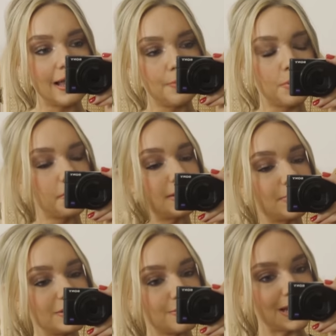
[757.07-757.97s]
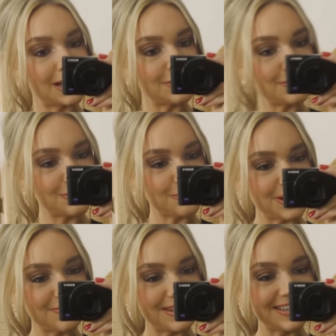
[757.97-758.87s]
I'll probably be doing another
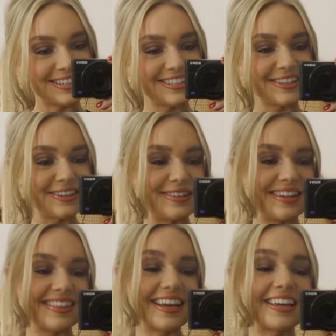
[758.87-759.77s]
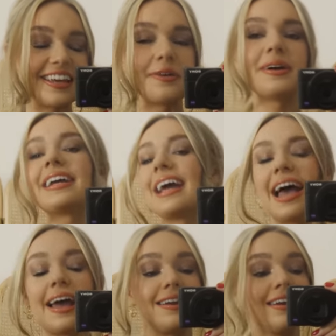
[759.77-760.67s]
one of these soon. Thank you
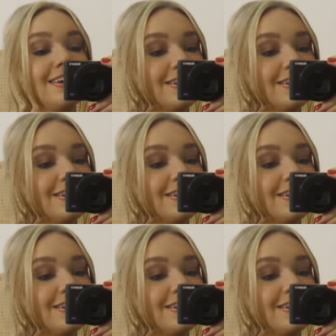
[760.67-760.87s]
again.